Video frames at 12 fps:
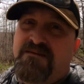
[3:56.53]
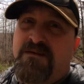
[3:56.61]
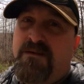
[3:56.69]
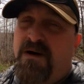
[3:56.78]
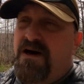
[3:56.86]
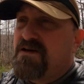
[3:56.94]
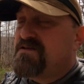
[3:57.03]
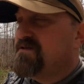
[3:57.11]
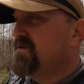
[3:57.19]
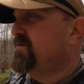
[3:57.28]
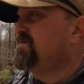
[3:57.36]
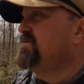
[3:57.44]
of a walk.
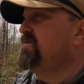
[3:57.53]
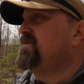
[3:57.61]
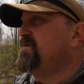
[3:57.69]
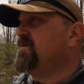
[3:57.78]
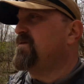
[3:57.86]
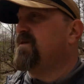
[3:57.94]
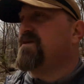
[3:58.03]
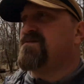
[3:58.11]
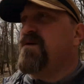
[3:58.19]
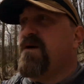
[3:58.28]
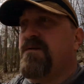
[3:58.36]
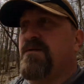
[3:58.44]
So that's
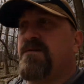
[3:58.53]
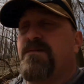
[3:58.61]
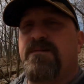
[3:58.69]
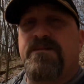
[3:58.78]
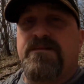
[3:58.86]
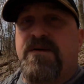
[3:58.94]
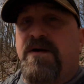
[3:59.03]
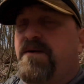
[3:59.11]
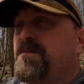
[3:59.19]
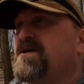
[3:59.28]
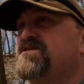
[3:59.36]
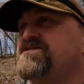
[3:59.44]
why we're pretty
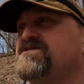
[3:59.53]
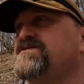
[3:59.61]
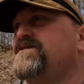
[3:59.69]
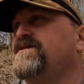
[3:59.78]
much